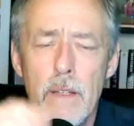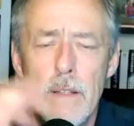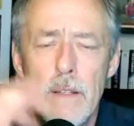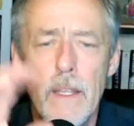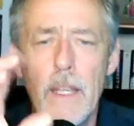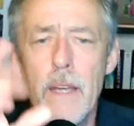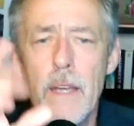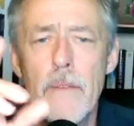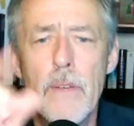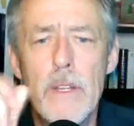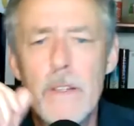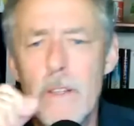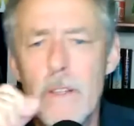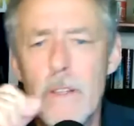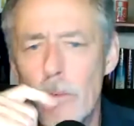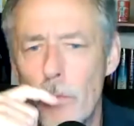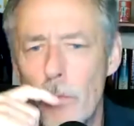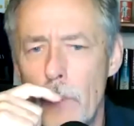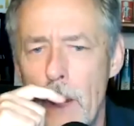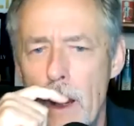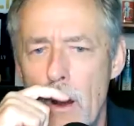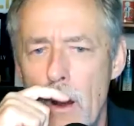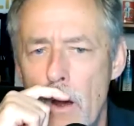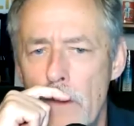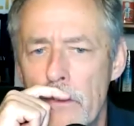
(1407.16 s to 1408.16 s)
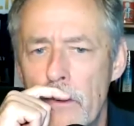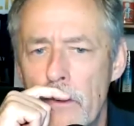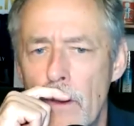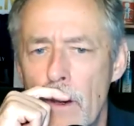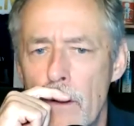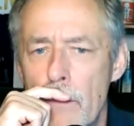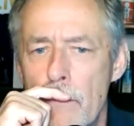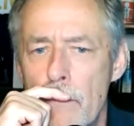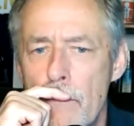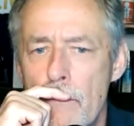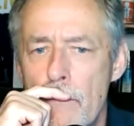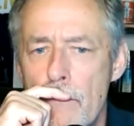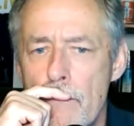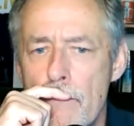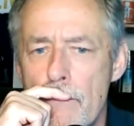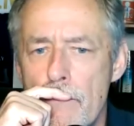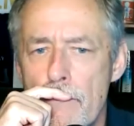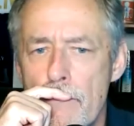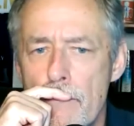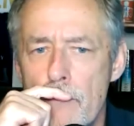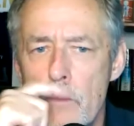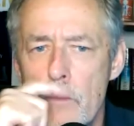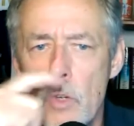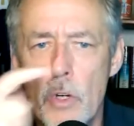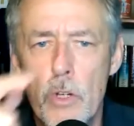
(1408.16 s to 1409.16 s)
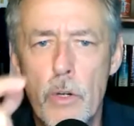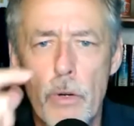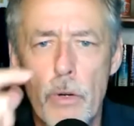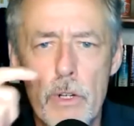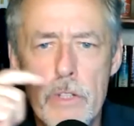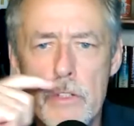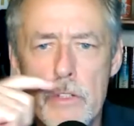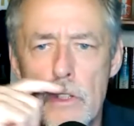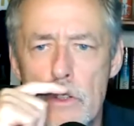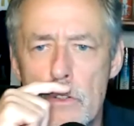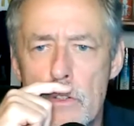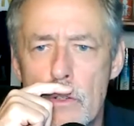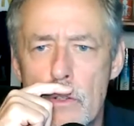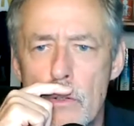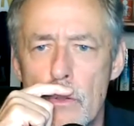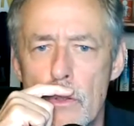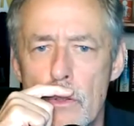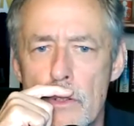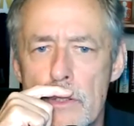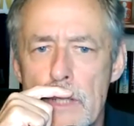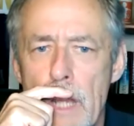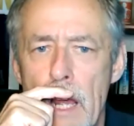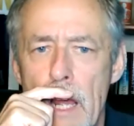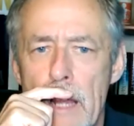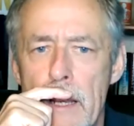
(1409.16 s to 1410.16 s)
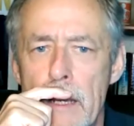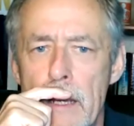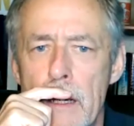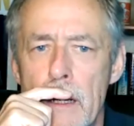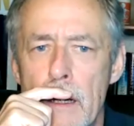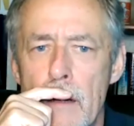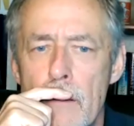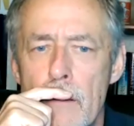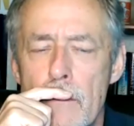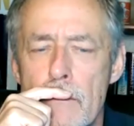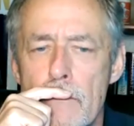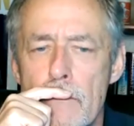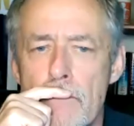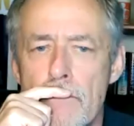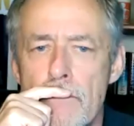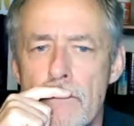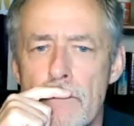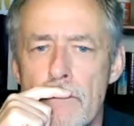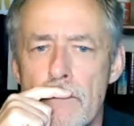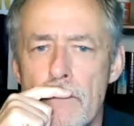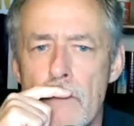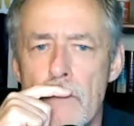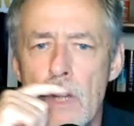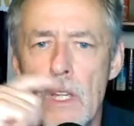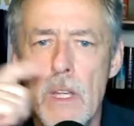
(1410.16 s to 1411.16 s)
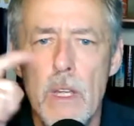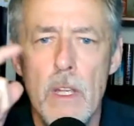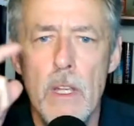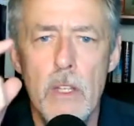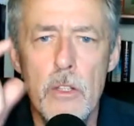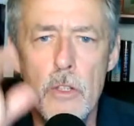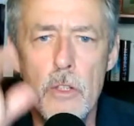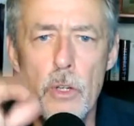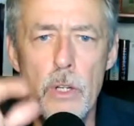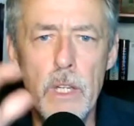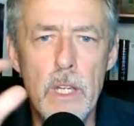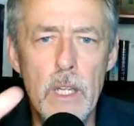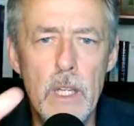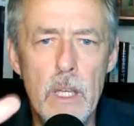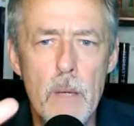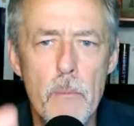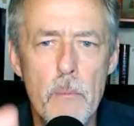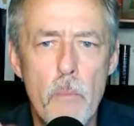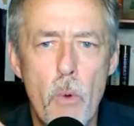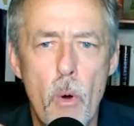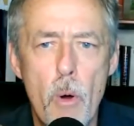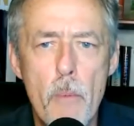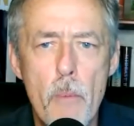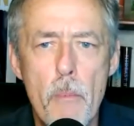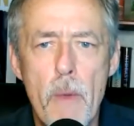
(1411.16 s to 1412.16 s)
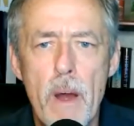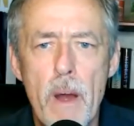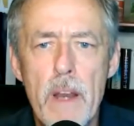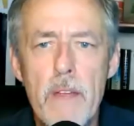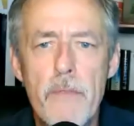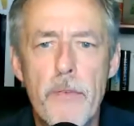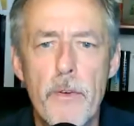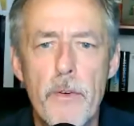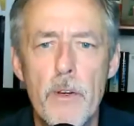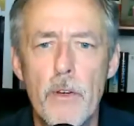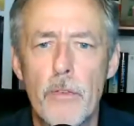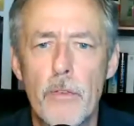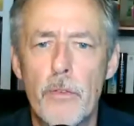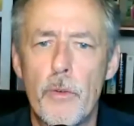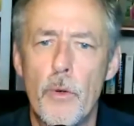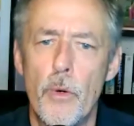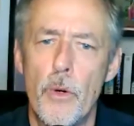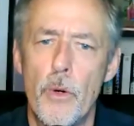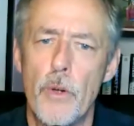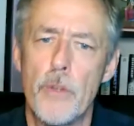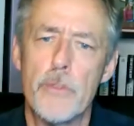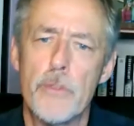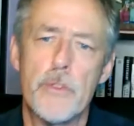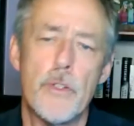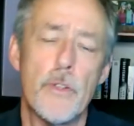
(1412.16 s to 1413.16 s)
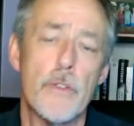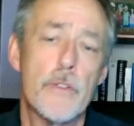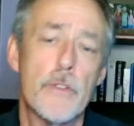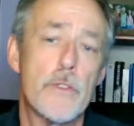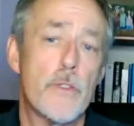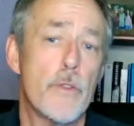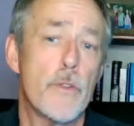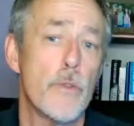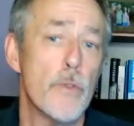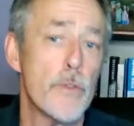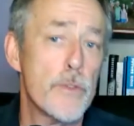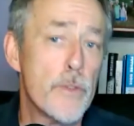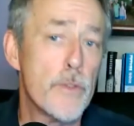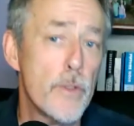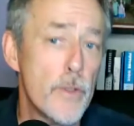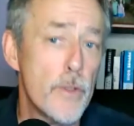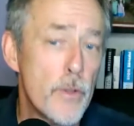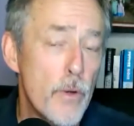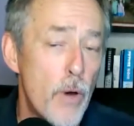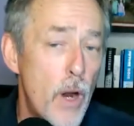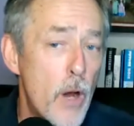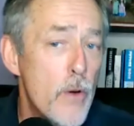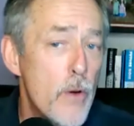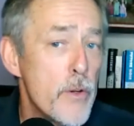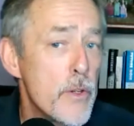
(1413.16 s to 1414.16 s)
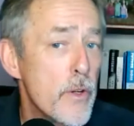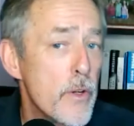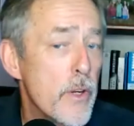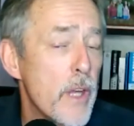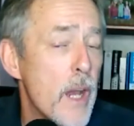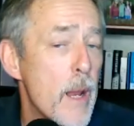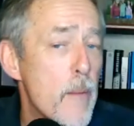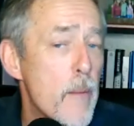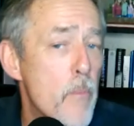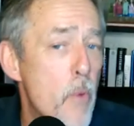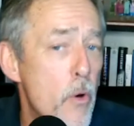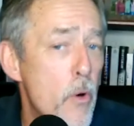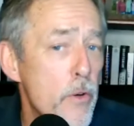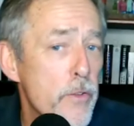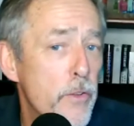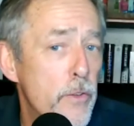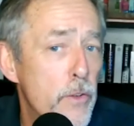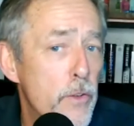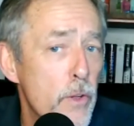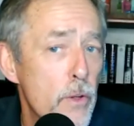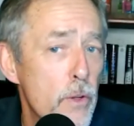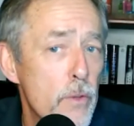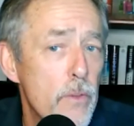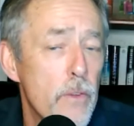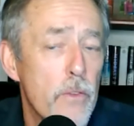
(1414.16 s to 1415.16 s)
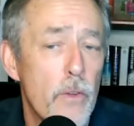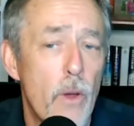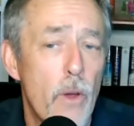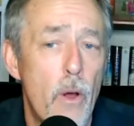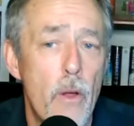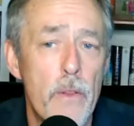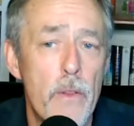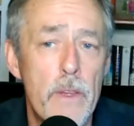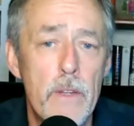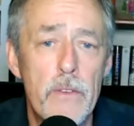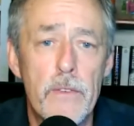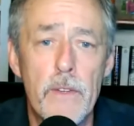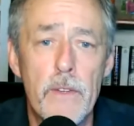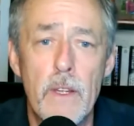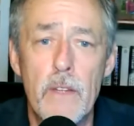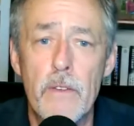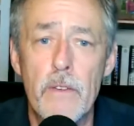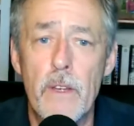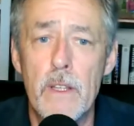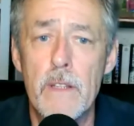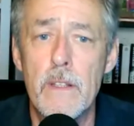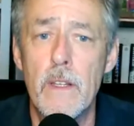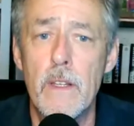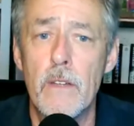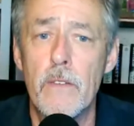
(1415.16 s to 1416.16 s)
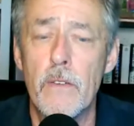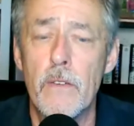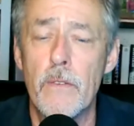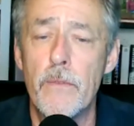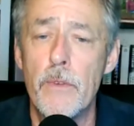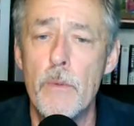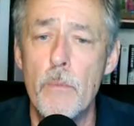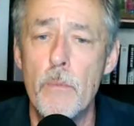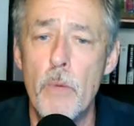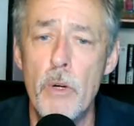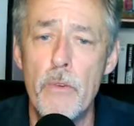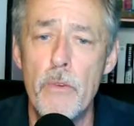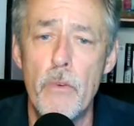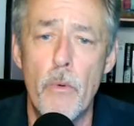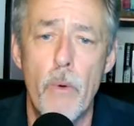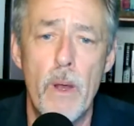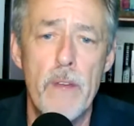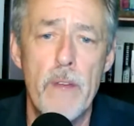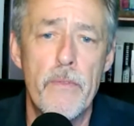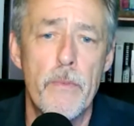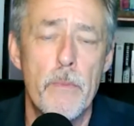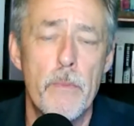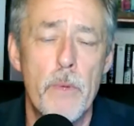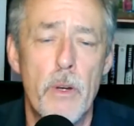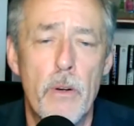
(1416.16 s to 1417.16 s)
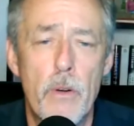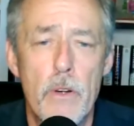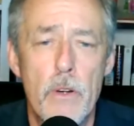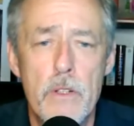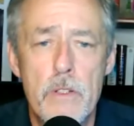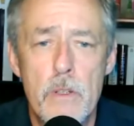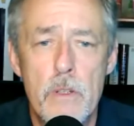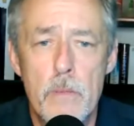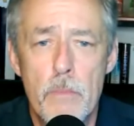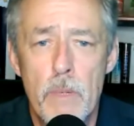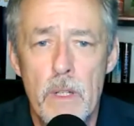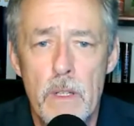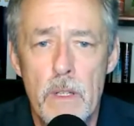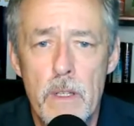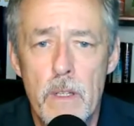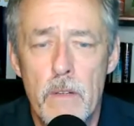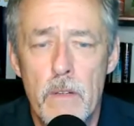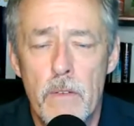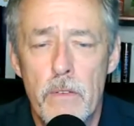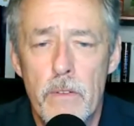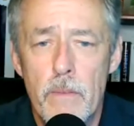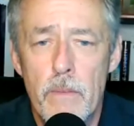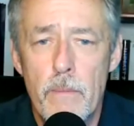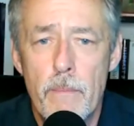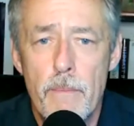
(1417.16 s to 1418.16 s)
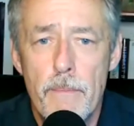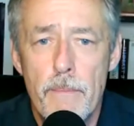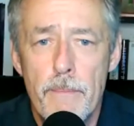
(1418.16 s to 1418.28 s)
Think of it this way also. Your Christian schools out here, you could get more money for your schools could grow. You could have more students, all these things like this if you move away from your Christian beliefs.